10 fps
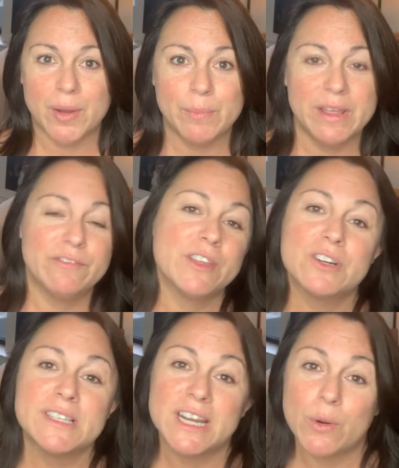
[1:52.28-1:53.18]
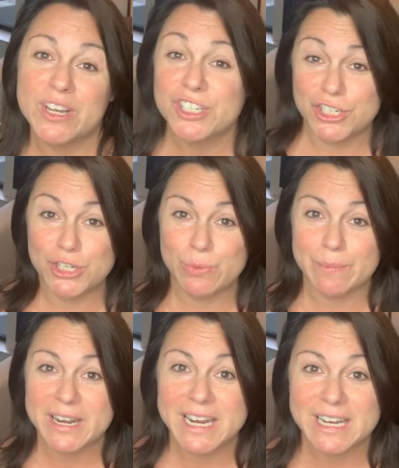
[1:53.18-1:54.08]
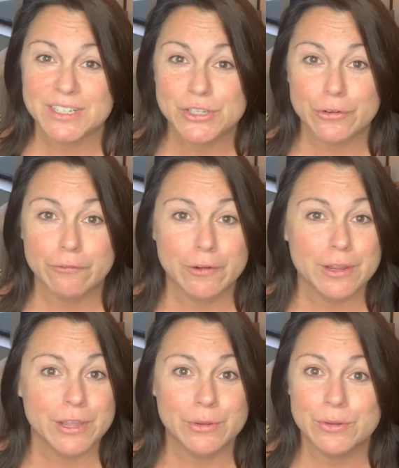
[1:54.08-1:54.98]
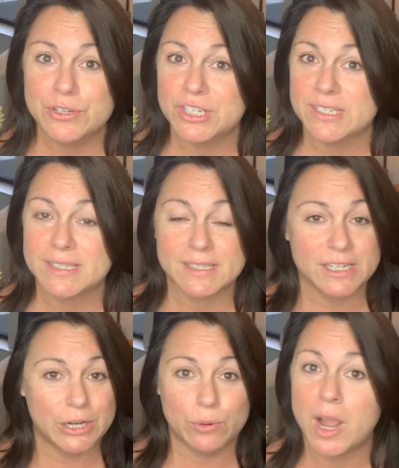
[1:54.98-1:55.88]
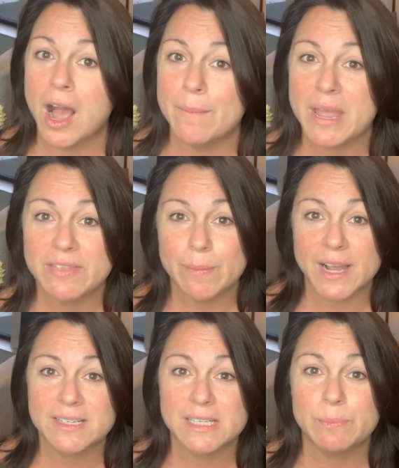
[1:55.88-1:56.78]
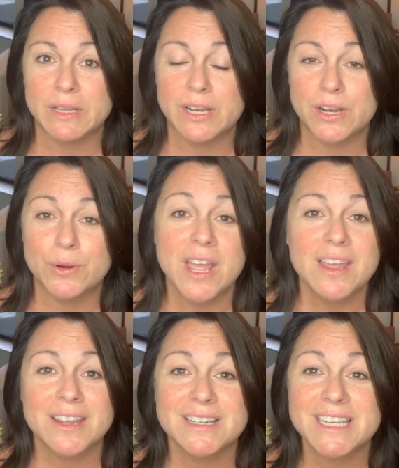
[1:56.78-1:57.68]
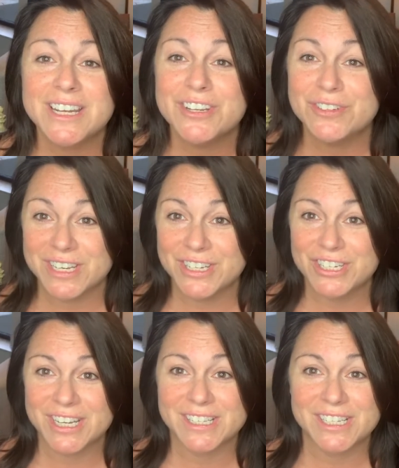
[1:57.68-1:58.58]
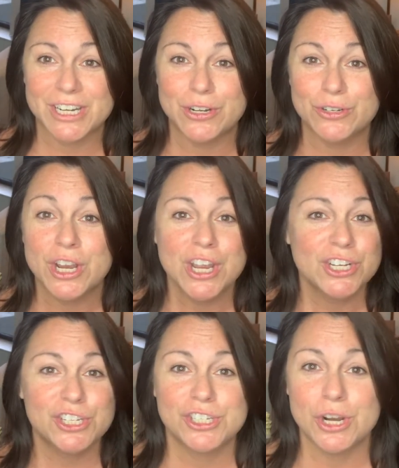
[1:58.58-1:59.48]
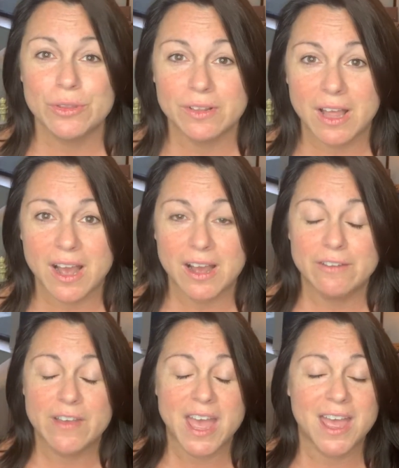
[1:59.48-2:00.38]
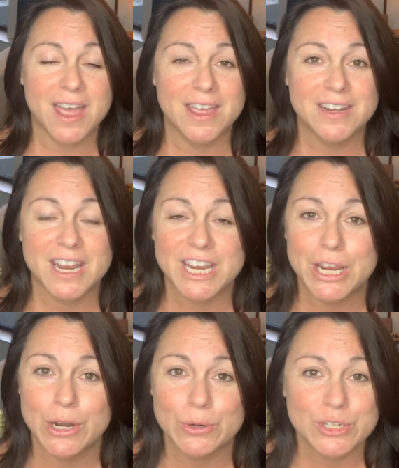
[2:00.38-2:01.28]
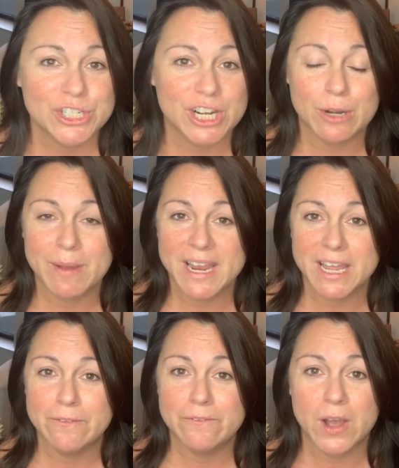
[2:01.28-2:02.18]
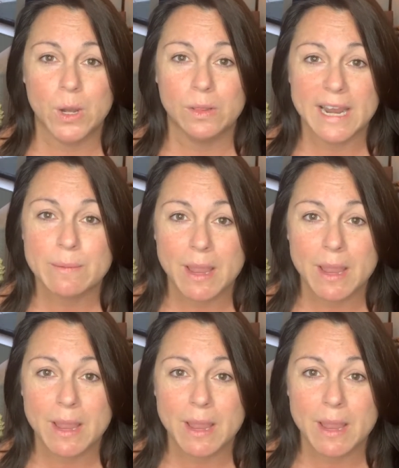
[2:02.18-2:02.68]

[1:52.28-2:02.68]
If there's any questions you want me to answer for you, just, comment in the boxes below. Continue to just, show the love and, share my info, like my